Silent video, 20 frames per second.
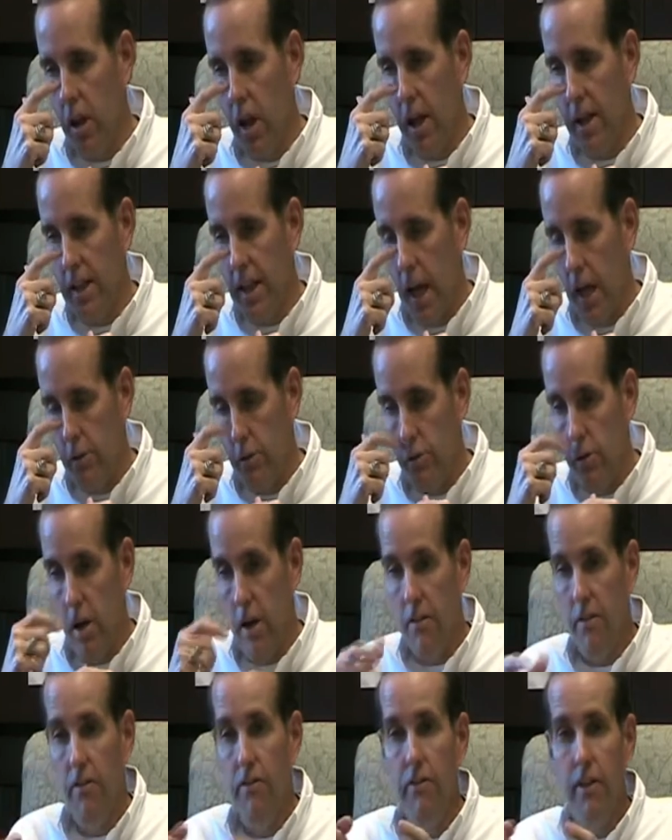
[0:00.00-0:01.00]
a lot of guys were
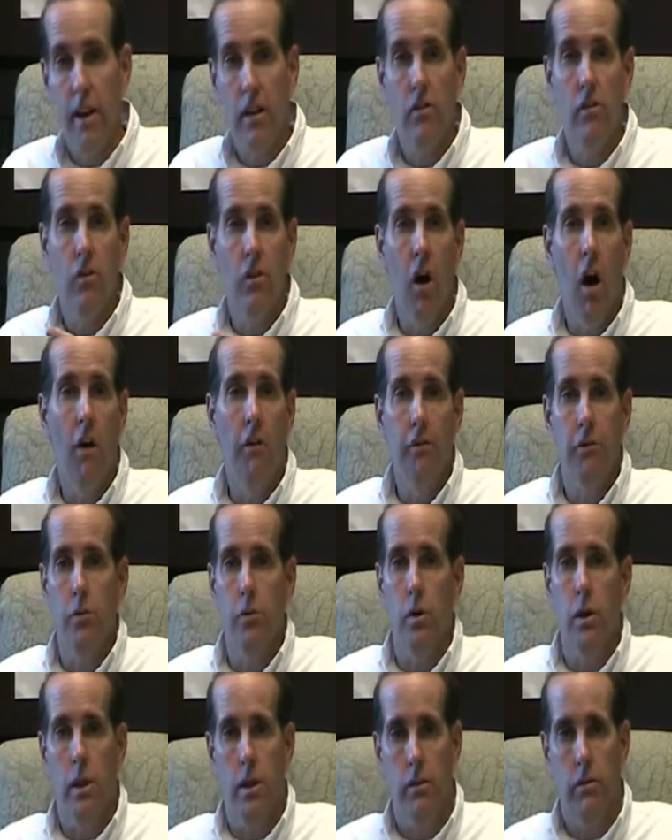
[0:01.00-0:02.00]
trying to fix golf
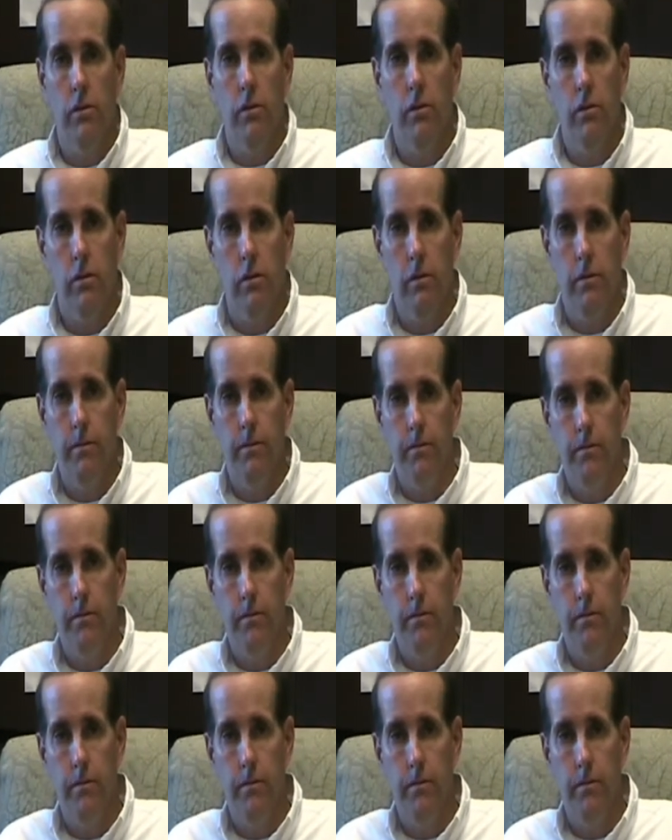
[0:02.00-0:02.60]
swings.